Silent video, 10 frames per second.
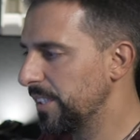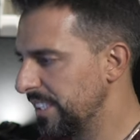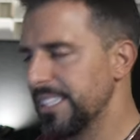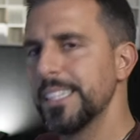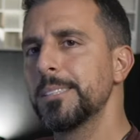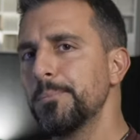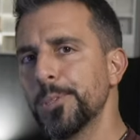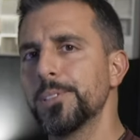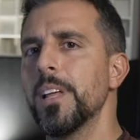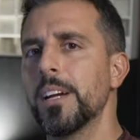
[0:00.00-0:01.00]
and this
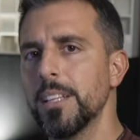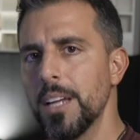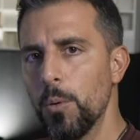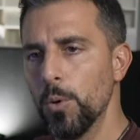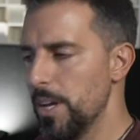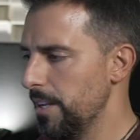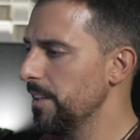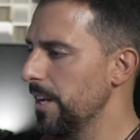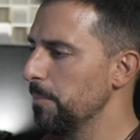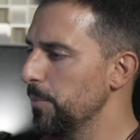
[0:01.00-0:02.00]
most likely I would end
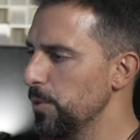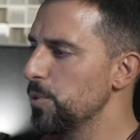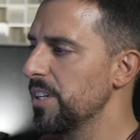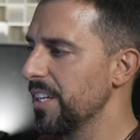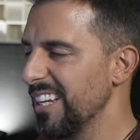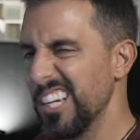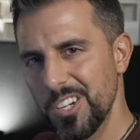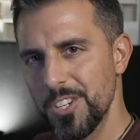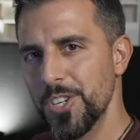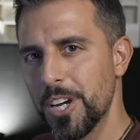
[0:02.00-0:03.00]
up using it in
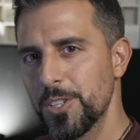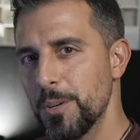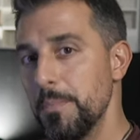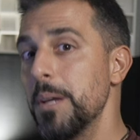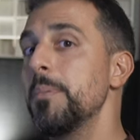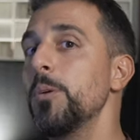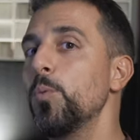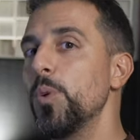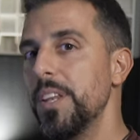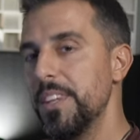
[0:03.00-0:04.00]
conjunction maybe
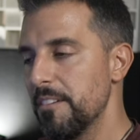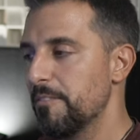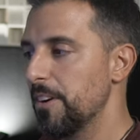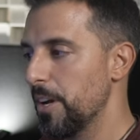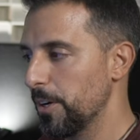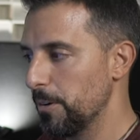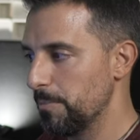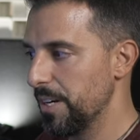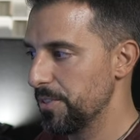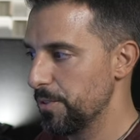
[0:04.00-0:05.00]
with different other
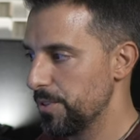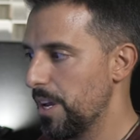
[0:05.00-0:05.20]
compressors.